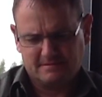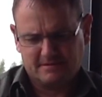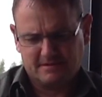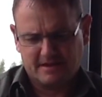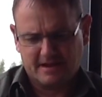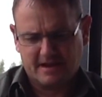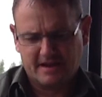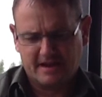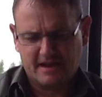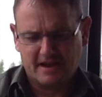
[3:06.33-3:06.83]

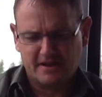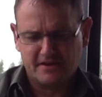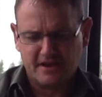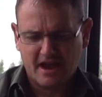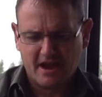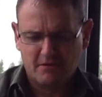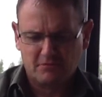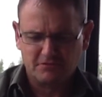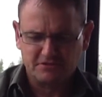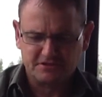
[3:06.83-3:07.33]
Okay, and
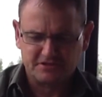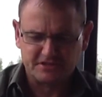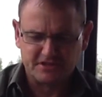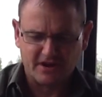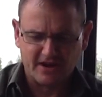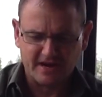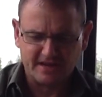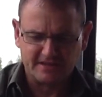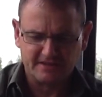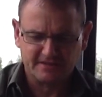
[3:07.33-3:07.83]
now I want to
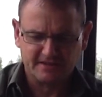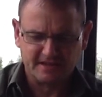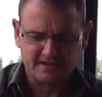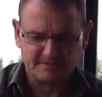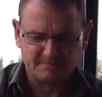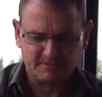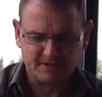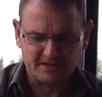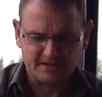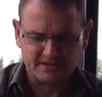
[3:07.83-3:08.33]
tighten this,
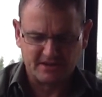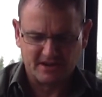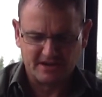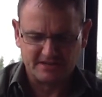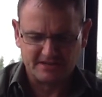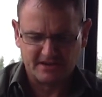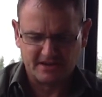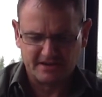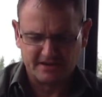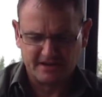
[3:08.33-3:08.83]
but I
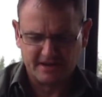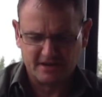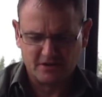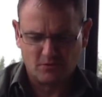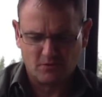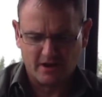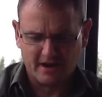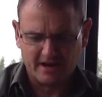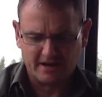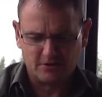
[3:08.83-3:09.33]
tighten it
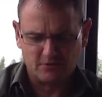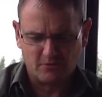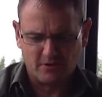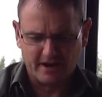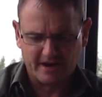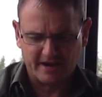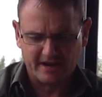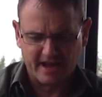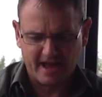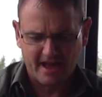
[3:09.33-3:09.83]
quite
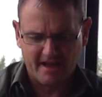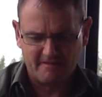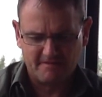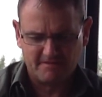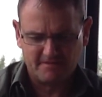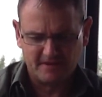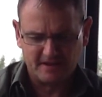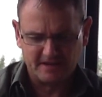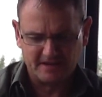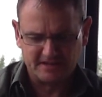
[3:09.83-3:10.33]

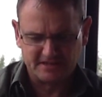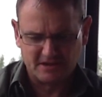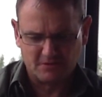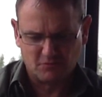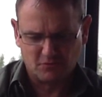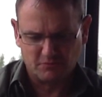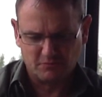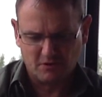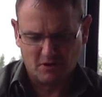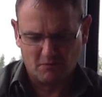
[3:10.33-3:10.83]
carefully because I
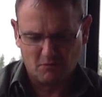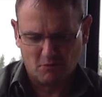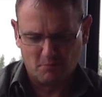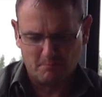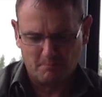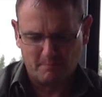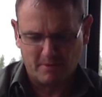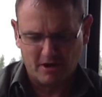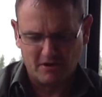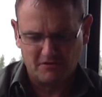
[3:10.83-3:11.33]

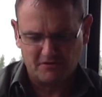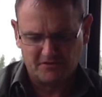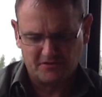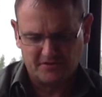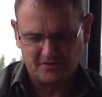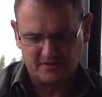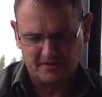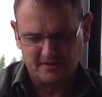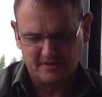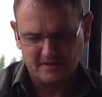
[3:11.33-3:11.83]
want
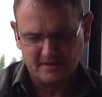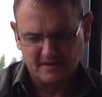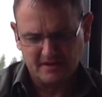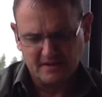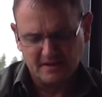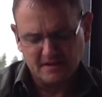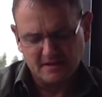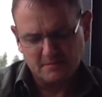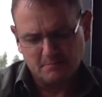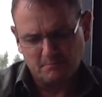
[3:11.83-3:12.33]

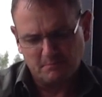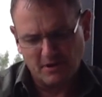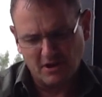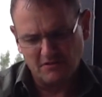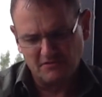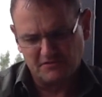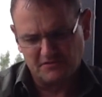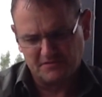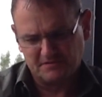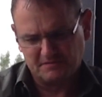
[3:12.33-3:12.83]

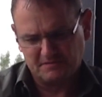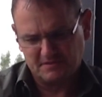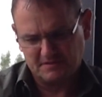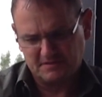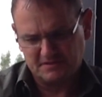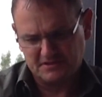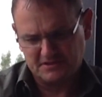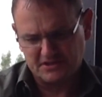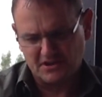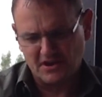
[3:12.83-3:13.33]
both
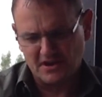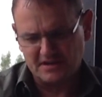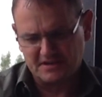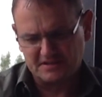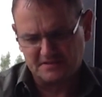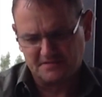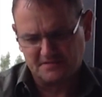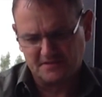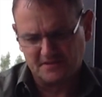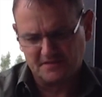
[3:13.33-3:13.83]

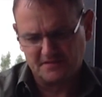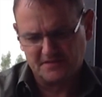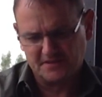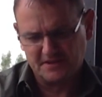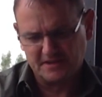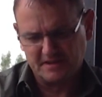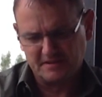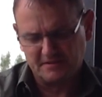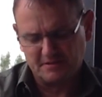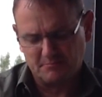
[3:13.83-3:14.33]
sides of
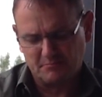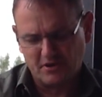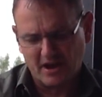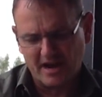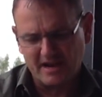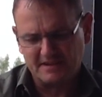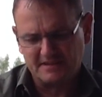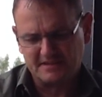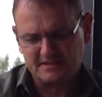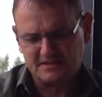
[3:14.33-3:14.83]
the
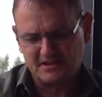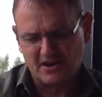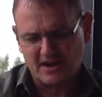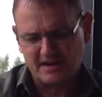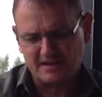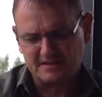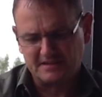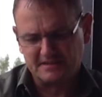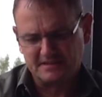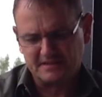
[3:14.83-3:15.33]
braid to
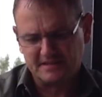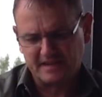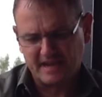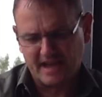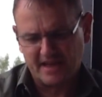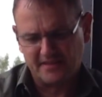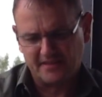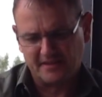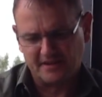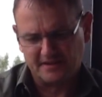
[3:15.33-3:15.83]
tighten
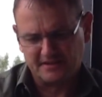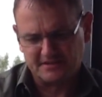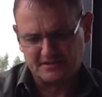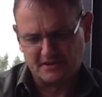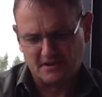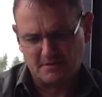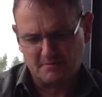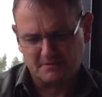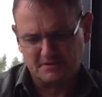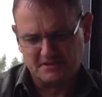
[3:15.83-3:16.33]
together.
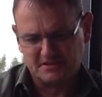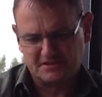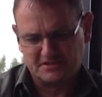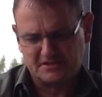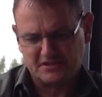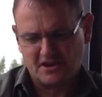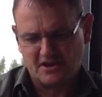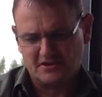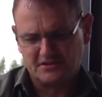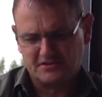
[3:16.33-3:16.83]
So I'm going to
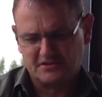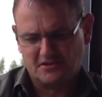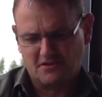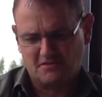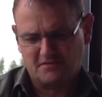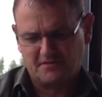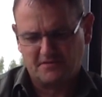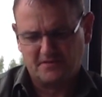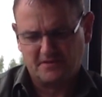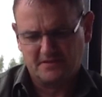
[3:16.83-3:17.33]
start
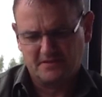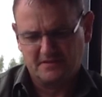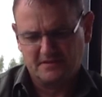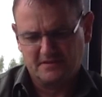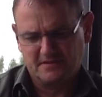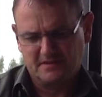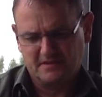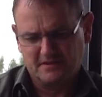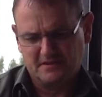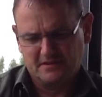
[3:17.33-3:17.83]
off
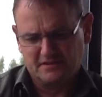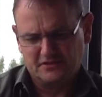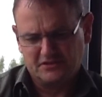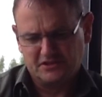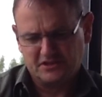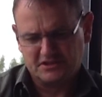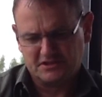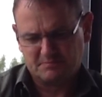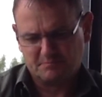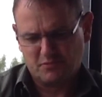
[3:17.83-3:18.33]

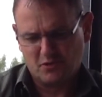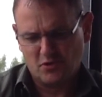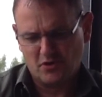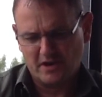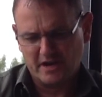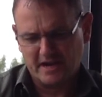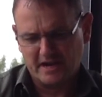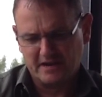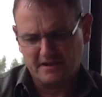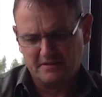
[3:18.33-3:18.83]
just
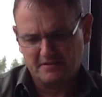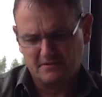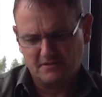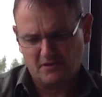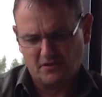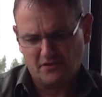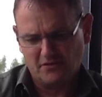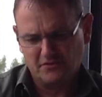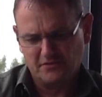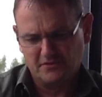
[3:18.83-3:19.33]
pulling
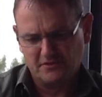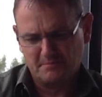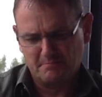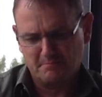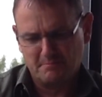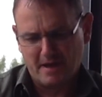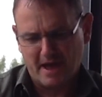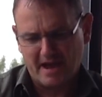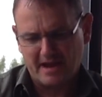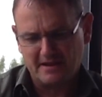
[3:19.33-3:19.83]
on the
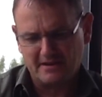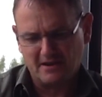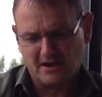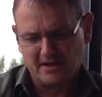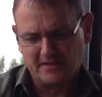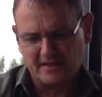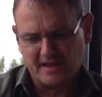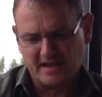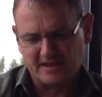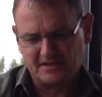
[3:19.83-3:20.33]
main
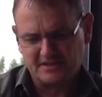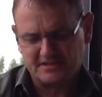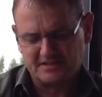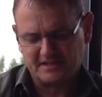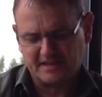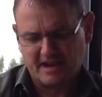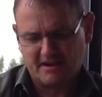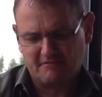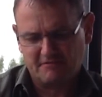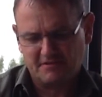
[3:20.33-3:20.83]
line there just
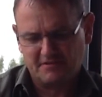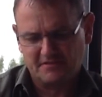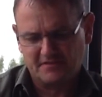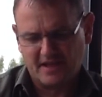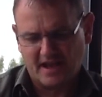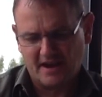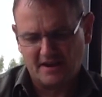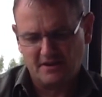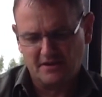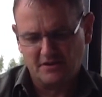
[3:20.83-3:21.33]
to get rid of
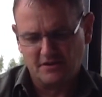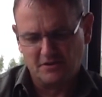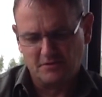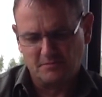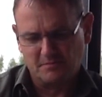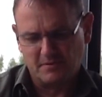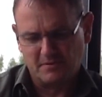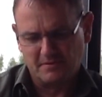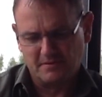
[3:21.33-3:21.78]
that loop.